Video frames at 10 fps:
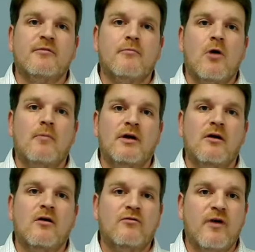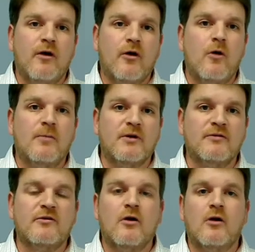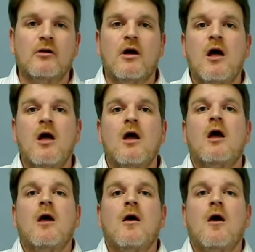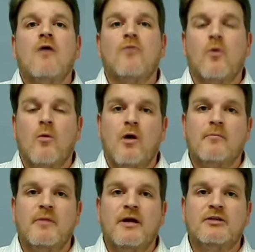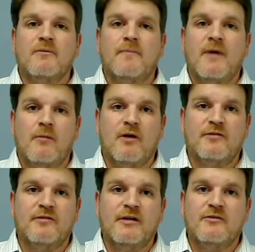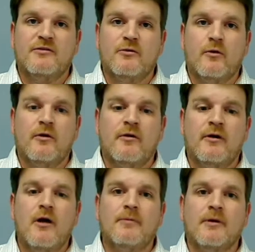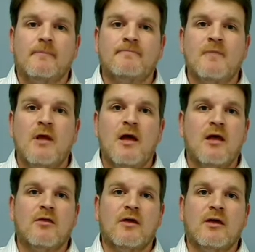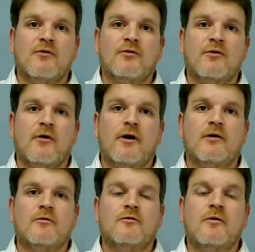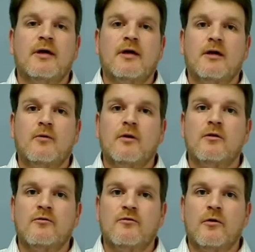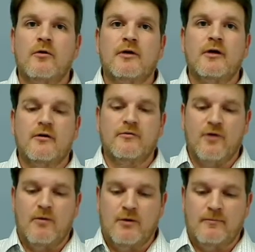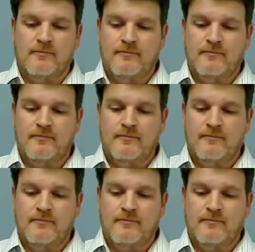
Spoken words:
in Mobile, Fairhope, Pensacola, Fort Walton Beach, and Panama City, so we're here to help you. Thank you for tuning in, and we look forward to hearing from you.